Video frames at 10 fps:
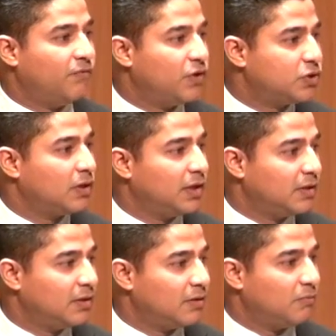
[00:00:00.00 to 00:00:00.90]
Efficiently,
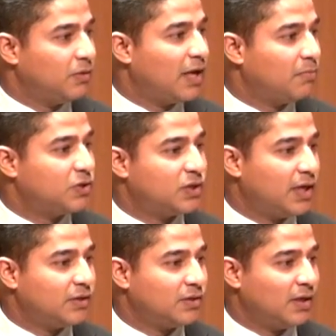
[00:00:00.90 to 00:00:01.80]
without
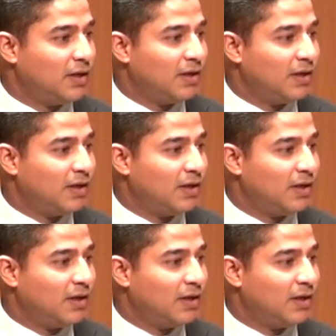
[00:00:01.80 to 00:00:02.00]
mistakes,